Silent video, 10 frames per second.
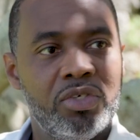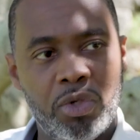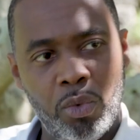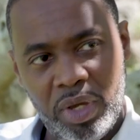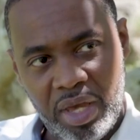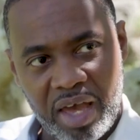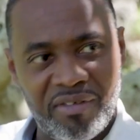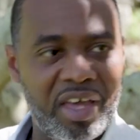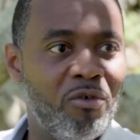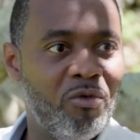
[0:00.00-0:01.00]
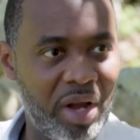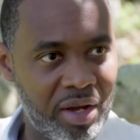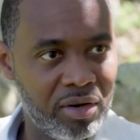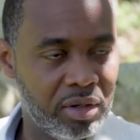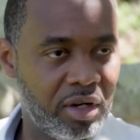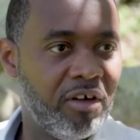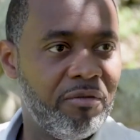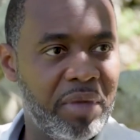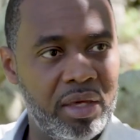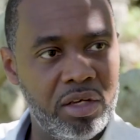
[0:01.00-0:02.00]
So we have a record
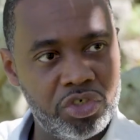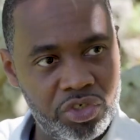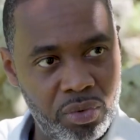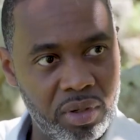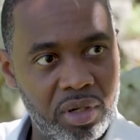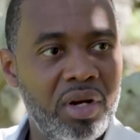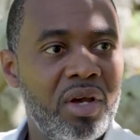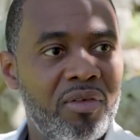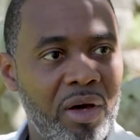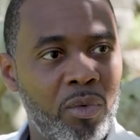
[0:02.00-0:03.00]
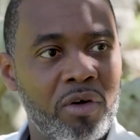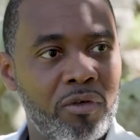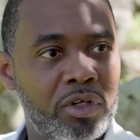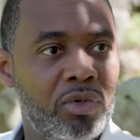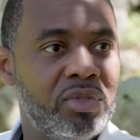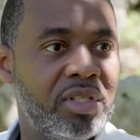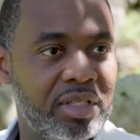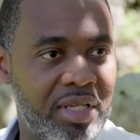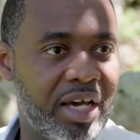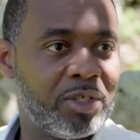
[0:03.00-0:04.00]
of making sure that we are reducing
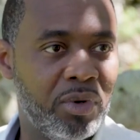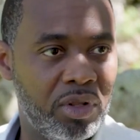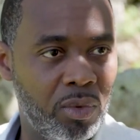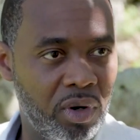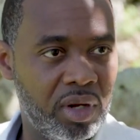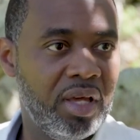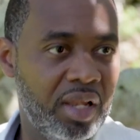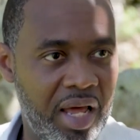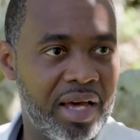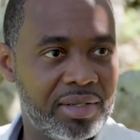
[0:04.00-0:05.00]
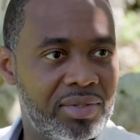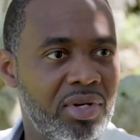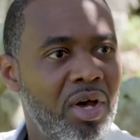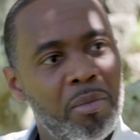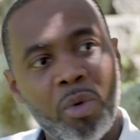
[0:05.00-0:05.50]
the tax burden of the working class.